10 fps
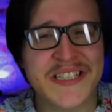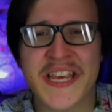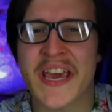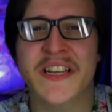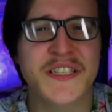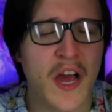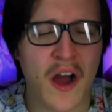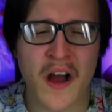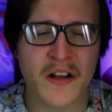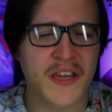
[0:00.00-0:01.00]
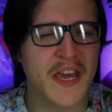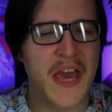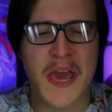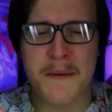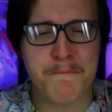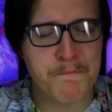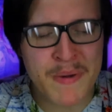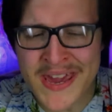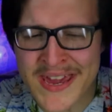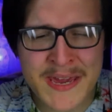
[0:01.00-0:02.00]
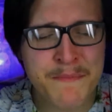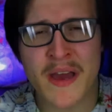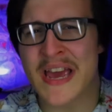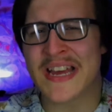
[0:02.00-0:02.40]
TikTok meme,